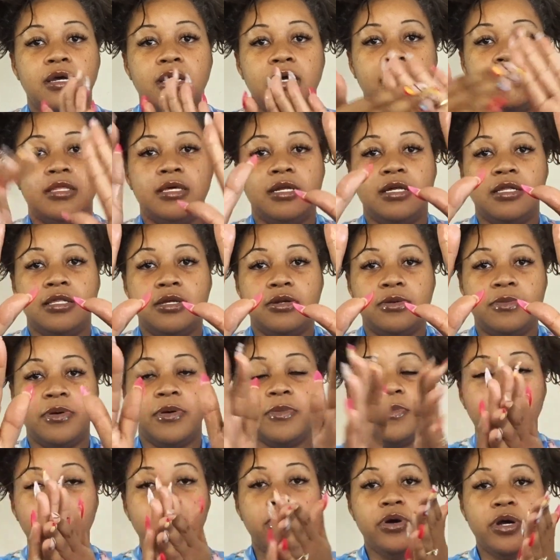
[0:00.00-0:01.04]
and then a little bit
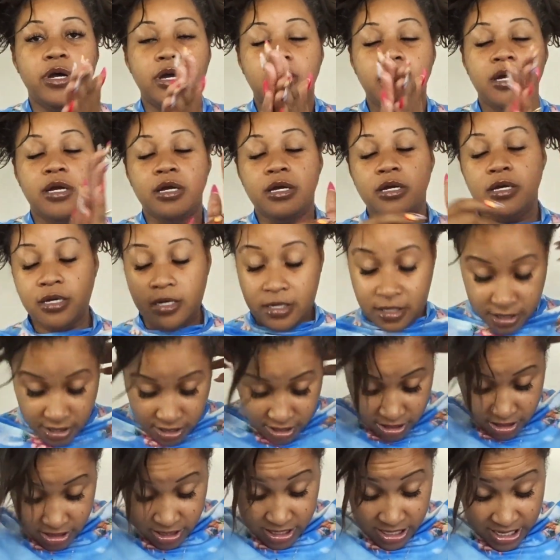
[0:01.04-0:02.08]
more
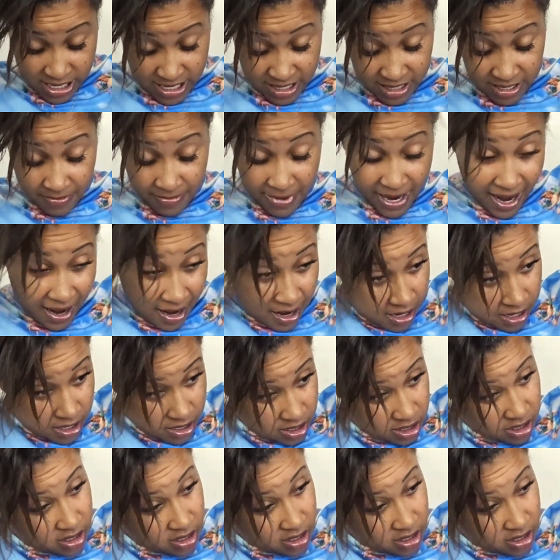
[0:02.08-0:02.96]
in the back.